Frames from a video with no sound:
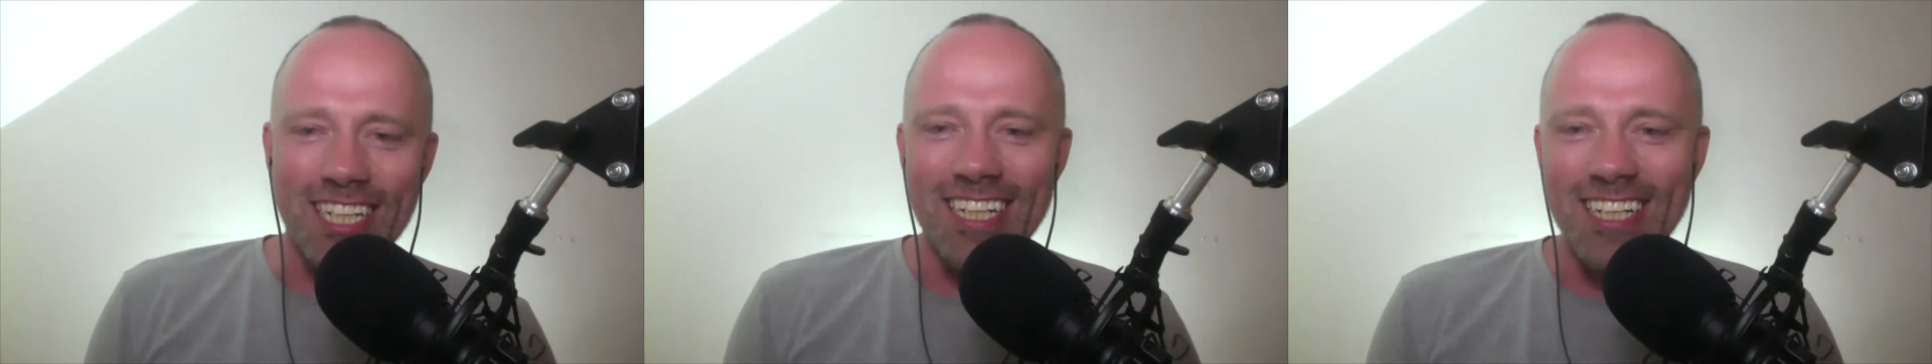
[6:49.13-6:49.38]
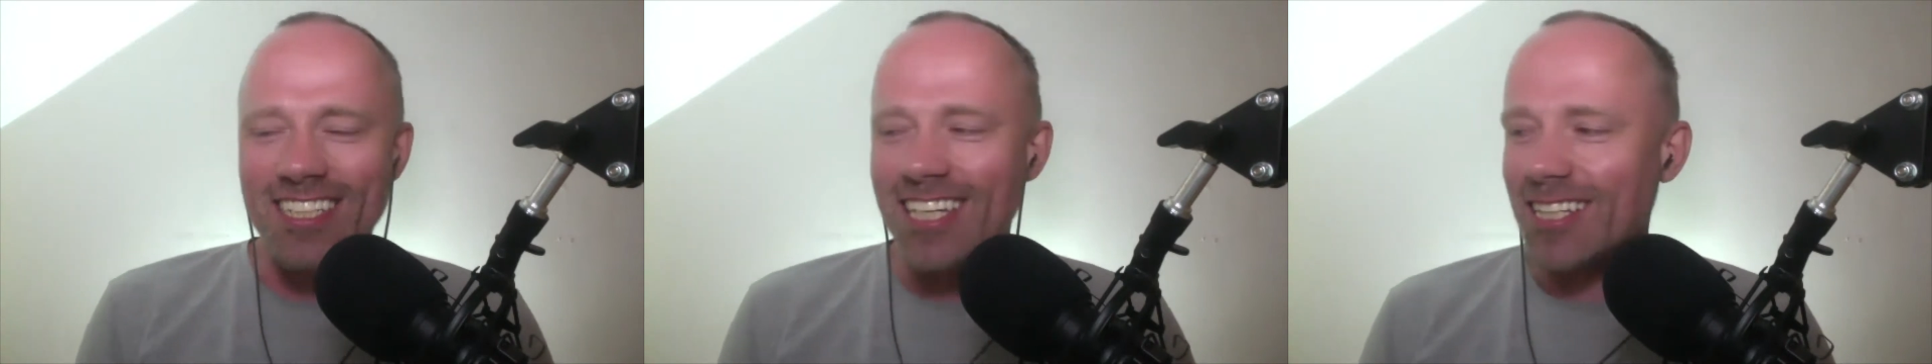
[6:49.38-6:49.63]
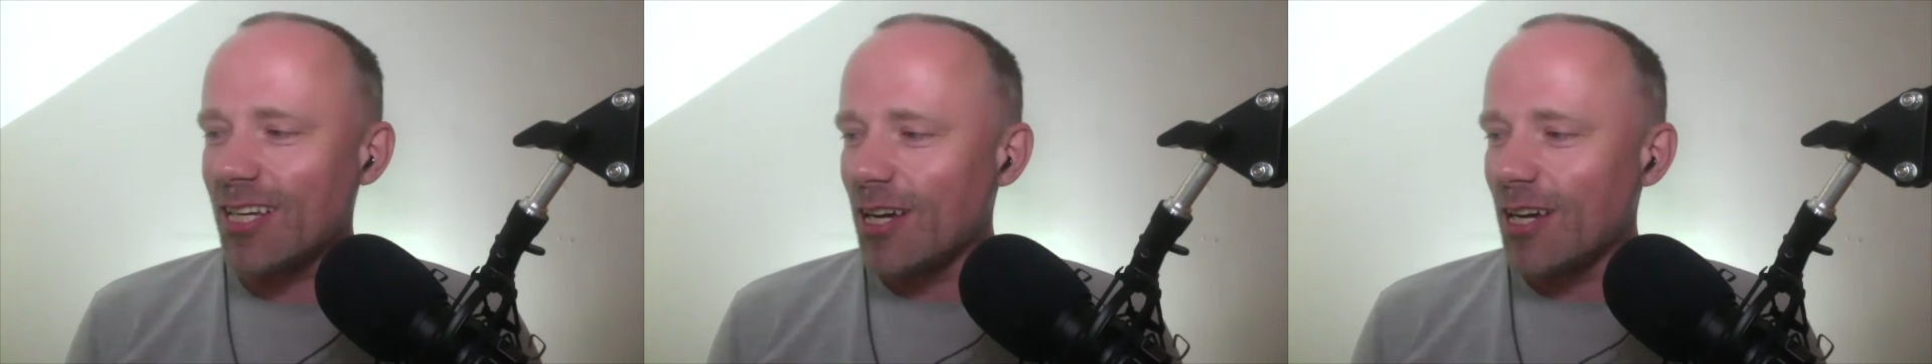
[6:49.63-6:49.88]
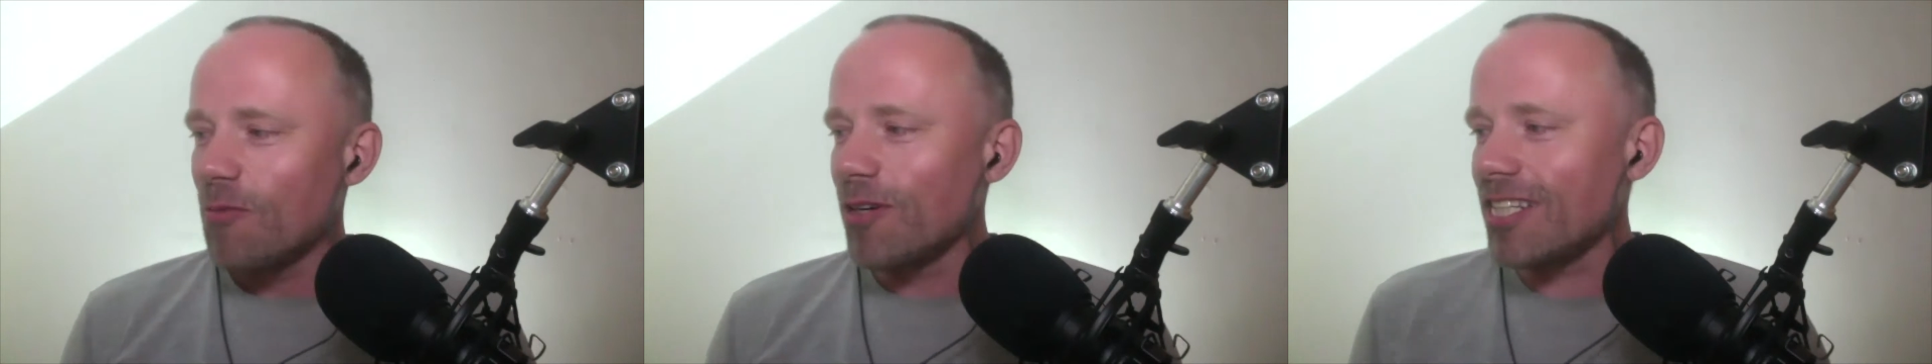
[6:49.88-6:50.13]
And I said,
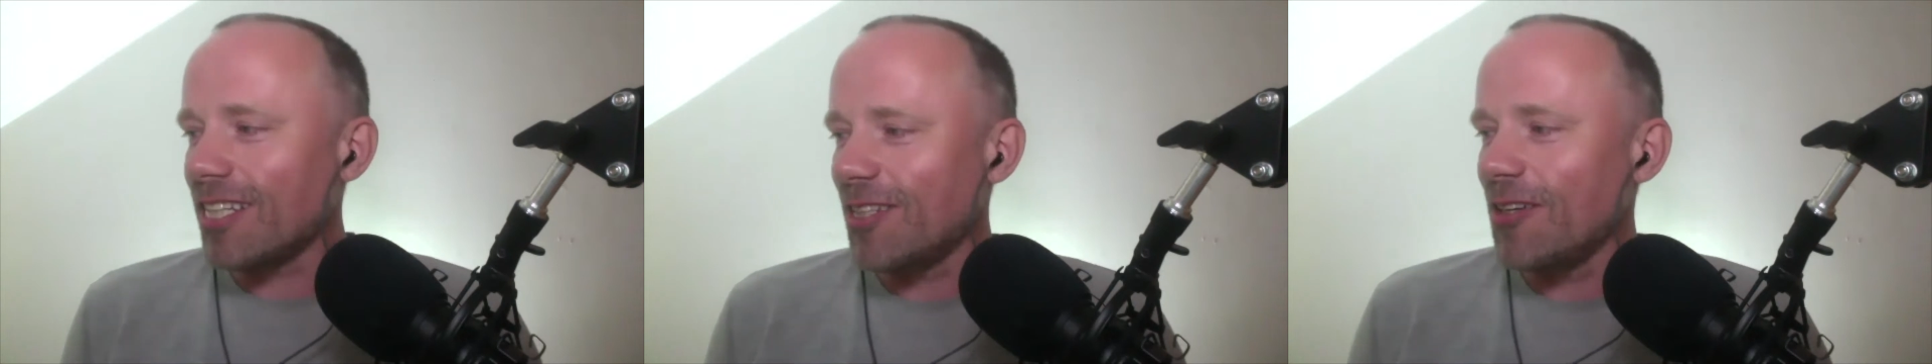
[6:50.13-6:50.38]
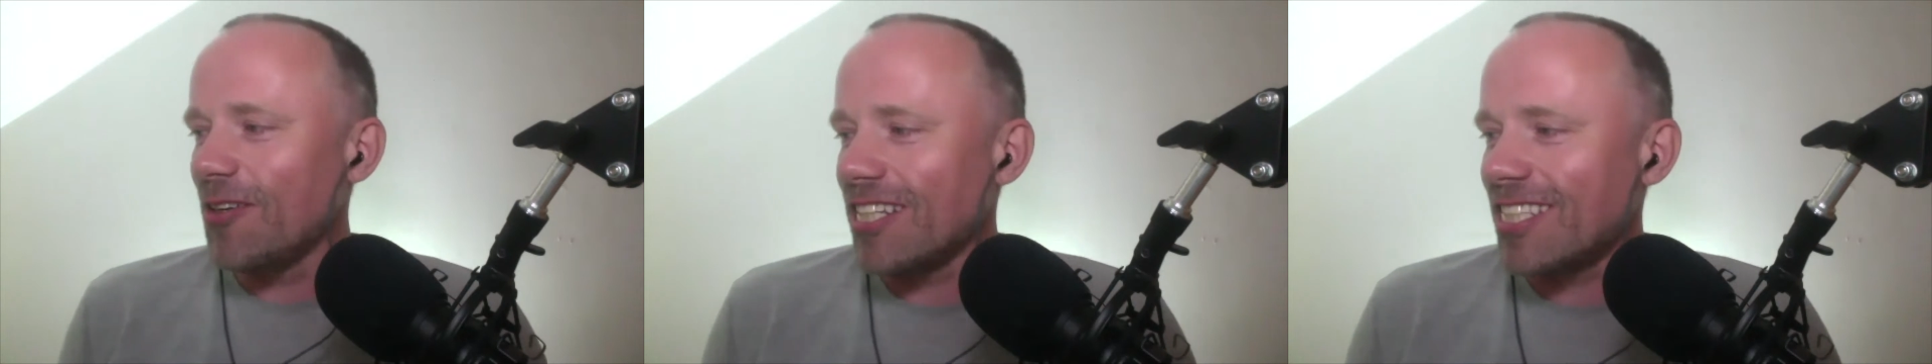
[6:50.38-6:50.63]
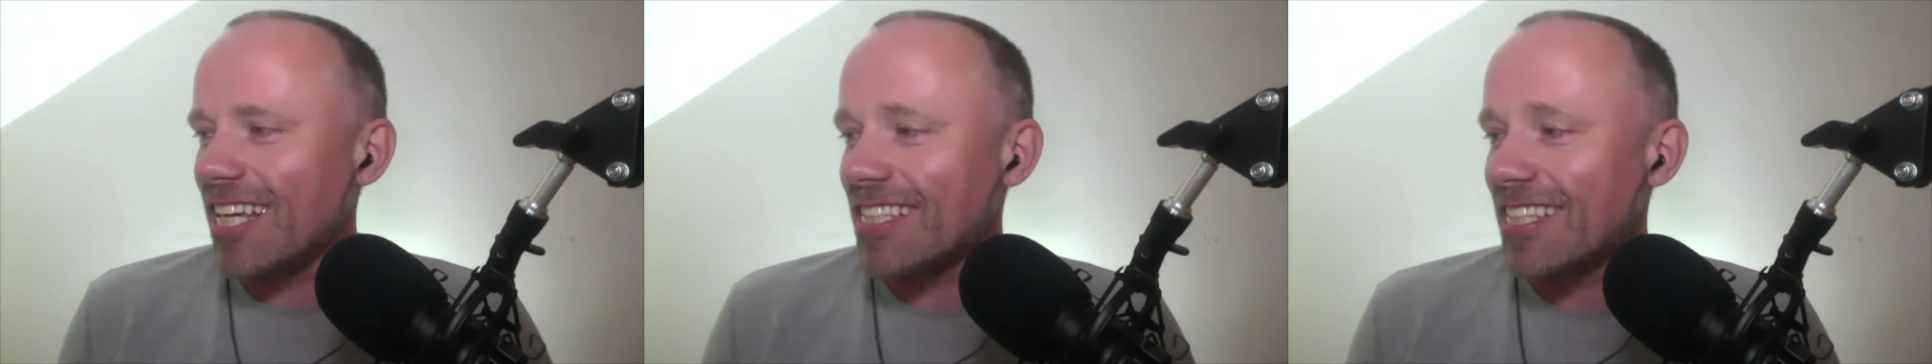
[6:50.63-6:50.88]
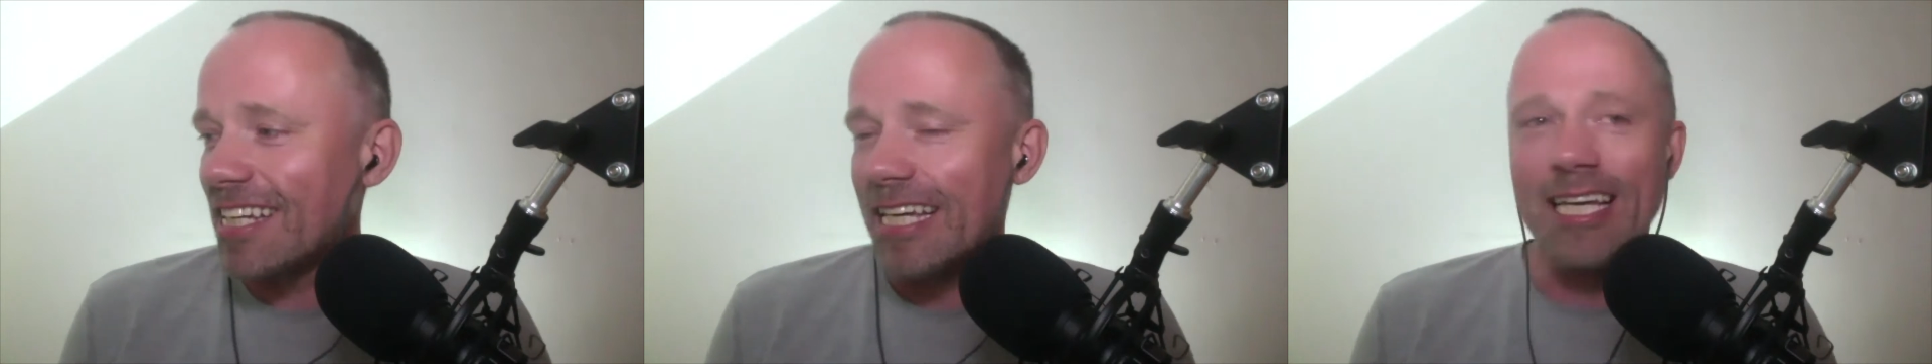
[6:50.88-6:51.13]
what does it do? It says,
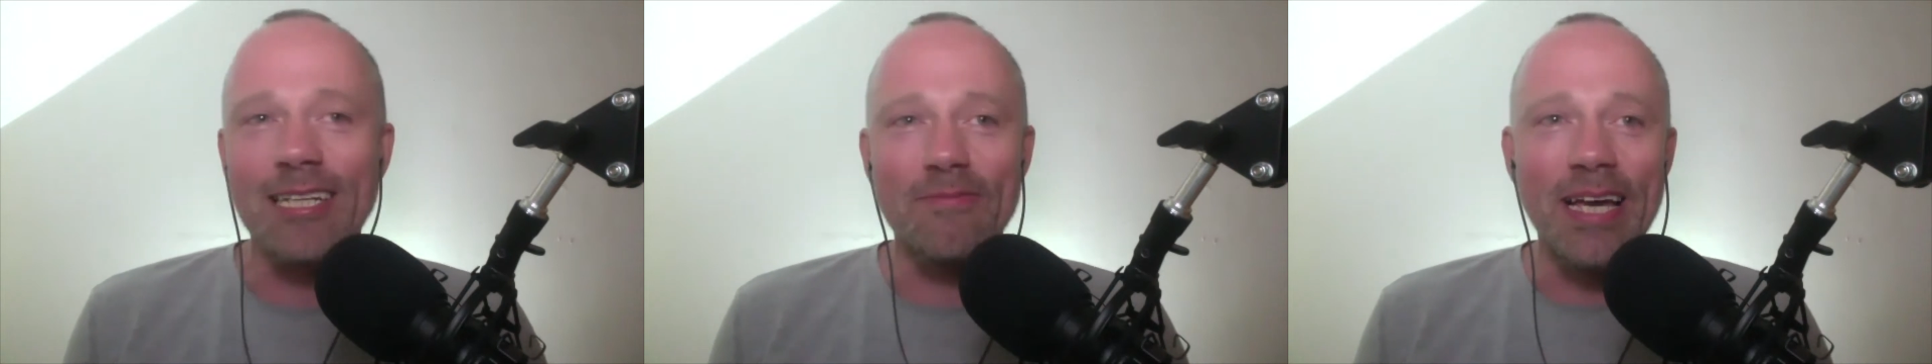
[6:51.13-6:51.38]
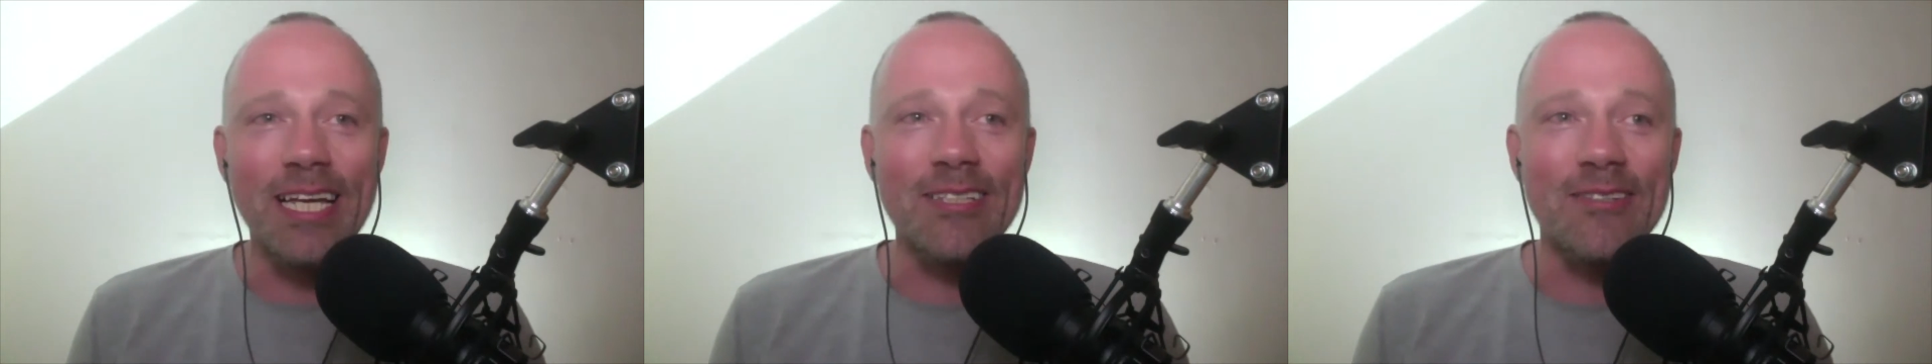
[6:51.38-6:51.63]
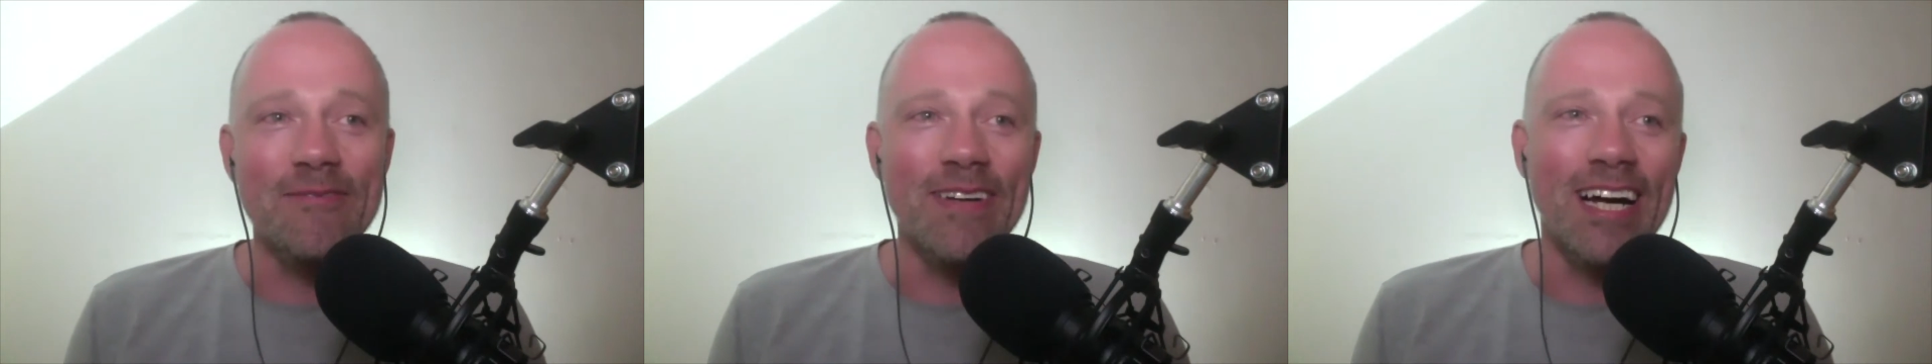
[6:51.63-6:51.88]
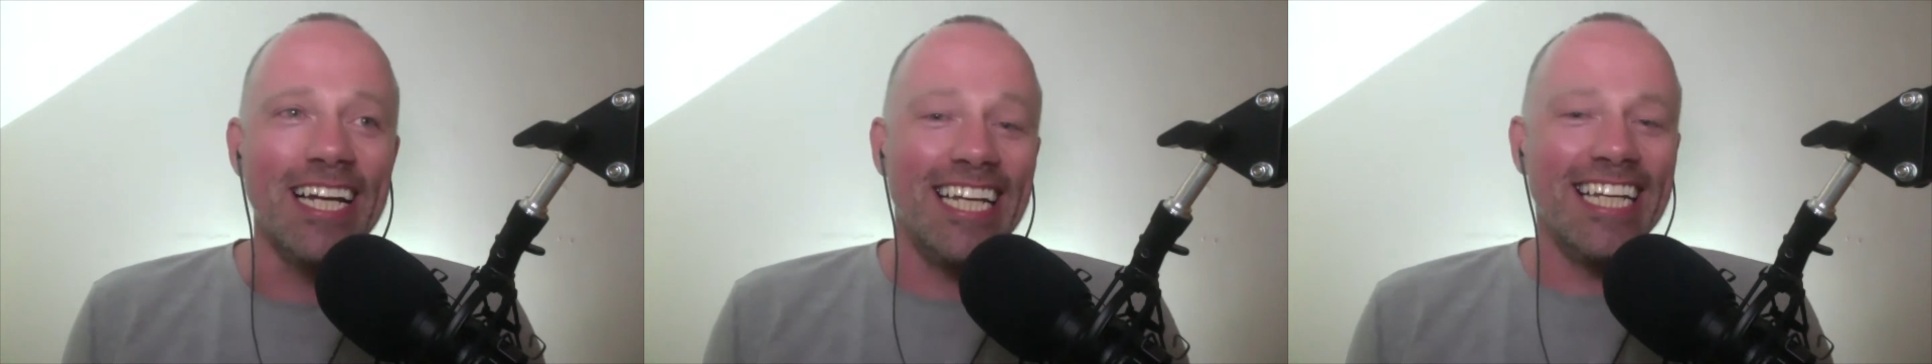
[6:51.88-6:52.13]
it makes you
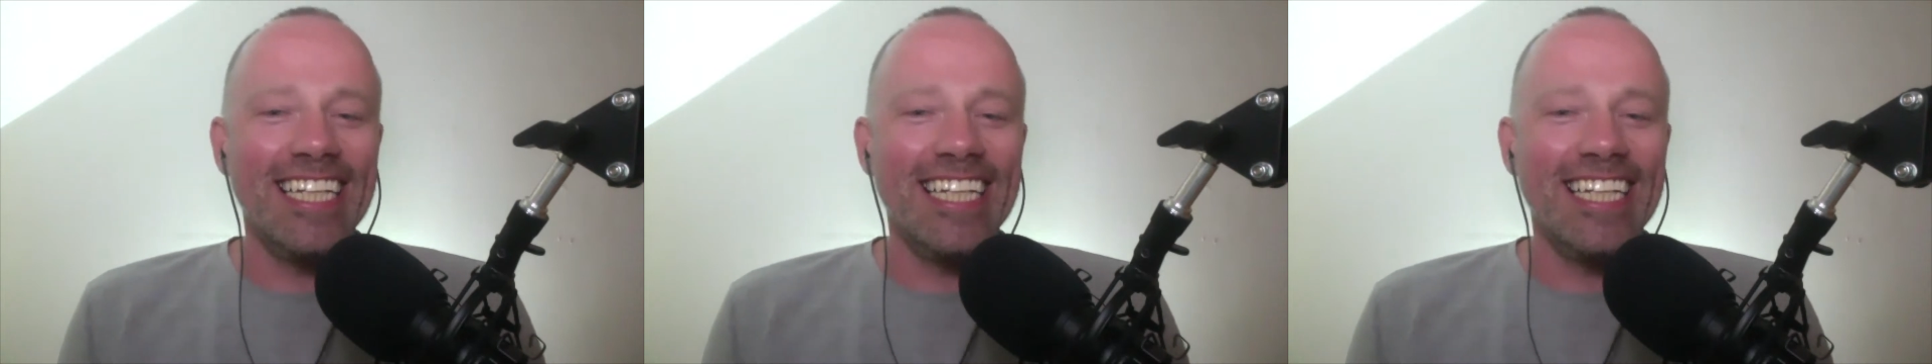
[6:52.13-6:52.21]
money.